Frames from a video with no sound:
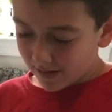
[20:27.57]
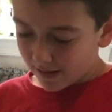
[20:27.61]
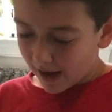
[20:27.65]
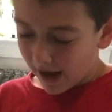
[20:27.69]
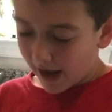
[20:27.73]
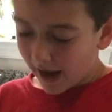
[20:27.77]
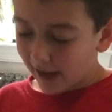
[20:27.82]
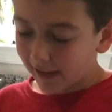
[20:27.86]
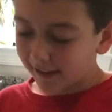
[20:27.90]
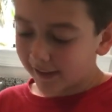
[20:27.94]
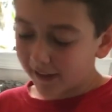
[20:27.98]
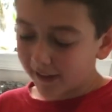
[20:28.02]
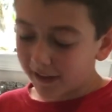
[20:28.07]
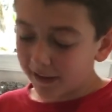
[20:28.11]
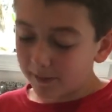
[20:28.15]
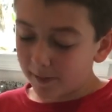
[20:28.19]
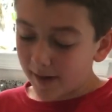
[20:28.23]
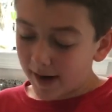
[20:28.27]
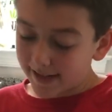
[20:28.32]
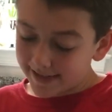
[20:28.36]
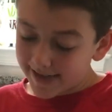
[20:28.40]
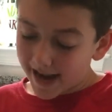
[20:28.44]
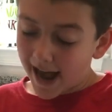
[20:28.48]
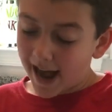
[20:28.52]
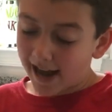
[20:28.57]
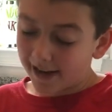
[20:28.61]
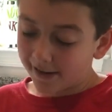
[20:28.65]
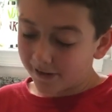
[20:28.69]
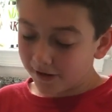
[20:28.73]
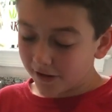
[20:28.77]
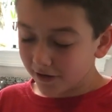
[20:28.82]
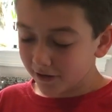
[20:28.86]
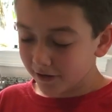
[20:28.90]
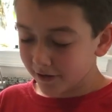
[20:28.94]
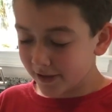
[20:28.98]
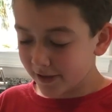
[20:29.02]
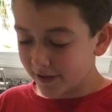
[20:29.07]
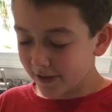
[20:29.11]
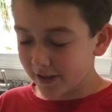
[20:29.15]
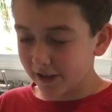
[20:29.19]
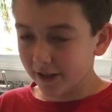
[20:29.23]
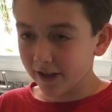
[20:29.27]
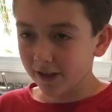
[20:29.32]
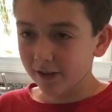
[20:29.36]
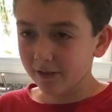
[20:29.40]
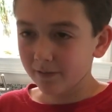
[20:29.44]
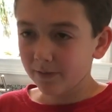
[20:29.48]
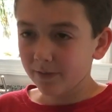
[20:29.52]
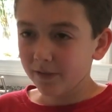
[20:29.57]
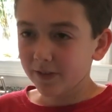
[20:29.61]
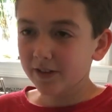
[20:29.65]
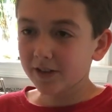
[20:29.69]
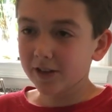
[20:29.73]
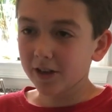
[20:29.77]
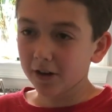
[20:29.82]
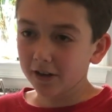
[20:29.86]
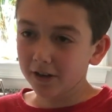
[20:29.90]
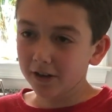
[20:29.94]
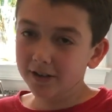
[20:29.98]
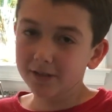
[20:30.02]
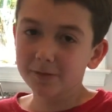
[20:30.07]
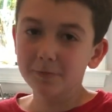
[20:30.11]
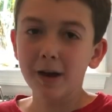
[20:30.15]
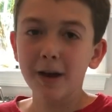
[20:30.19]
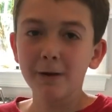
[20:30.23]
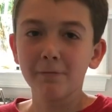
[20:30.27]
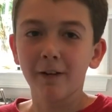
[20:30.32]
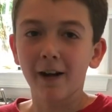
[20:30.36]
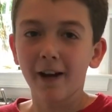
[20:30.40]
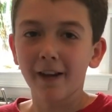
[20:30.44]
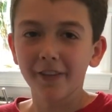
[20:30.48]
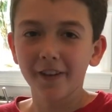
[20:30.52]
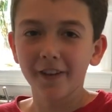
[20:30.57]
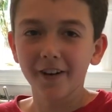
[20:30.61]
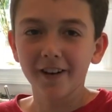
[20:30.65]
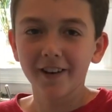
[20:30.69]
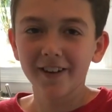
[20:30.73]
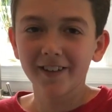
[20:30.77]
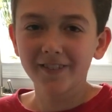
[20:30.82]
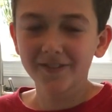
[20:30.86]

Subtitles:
I think my dad knows too. So does my brother.